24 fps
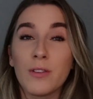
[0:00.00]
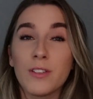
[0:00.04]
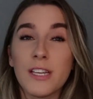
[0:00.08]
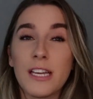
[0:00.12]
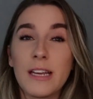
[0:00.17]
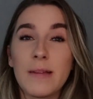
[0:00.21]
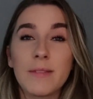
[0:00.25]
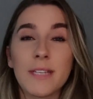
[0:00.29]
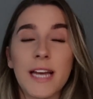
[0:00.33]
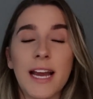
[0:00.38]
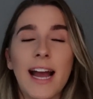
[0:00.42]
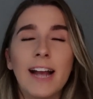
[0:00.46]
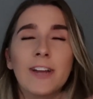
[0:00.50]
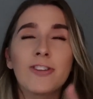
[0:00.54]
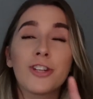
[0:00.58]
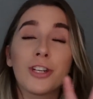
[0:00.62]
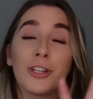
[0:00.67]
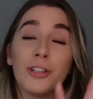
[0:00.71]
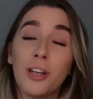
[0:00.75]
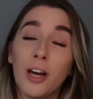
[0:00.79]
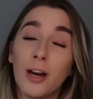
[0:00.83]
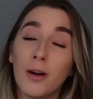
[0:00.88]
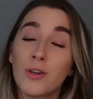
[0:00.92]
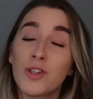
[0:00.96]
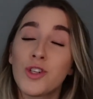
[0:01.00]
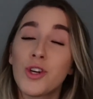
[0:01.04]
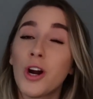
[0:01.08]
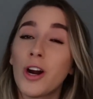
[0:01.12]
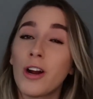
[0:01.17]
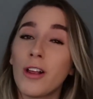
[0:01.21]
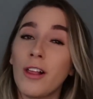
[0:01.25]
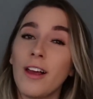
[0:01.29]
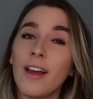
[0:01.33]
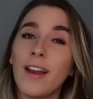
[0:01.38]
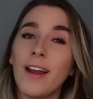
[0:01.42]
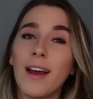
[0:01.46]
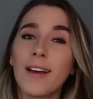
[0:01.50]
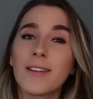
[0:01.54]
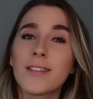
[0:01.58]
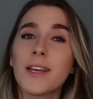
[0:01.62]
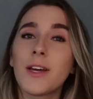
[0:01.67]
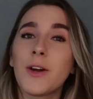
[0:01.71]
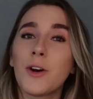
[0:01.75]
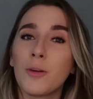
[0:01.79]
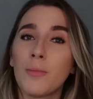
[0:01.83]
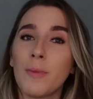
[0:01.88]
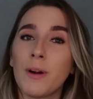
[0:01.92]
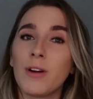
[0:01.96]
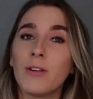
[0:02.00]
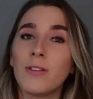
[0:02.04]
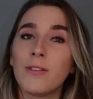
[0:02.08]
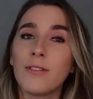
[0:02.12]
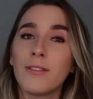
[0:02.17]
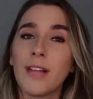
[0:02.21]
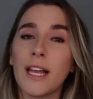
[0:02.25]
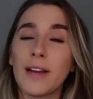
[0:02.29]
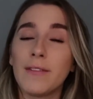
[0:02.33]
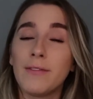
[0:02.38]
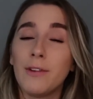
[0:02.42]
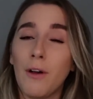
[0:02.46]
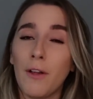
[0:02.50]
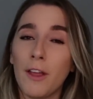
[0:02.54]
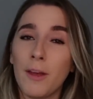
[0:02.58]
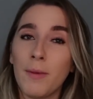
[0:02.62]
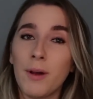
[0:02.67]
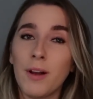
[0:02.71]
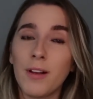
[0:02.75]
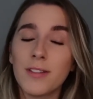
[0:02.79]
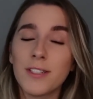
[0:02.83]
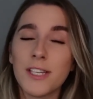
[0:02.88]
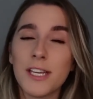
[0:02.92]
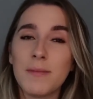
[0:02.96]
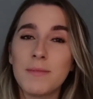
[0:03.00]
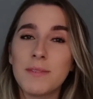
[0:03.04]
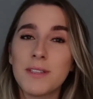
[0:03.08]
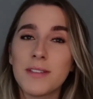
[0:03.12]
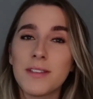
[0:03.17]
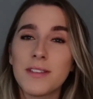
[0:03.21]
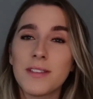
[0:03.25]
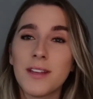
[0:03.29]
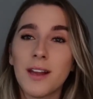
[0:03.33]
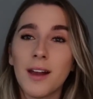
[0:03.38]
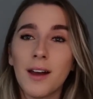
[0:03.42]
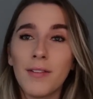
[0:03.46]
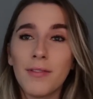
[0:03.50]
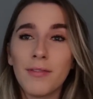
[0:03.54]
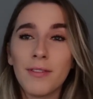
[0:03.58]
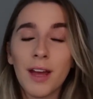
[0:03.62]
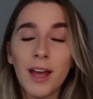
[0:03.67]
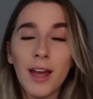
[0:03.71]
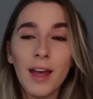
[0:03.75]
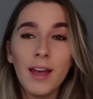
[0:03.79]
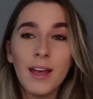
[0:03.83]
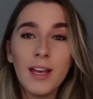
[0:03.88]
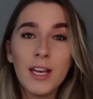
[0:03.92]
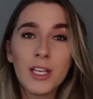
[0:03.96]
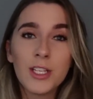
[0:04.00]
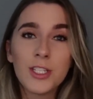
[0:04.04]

teams. I actually know Charlotte has intramural like volleyball teams and stuff.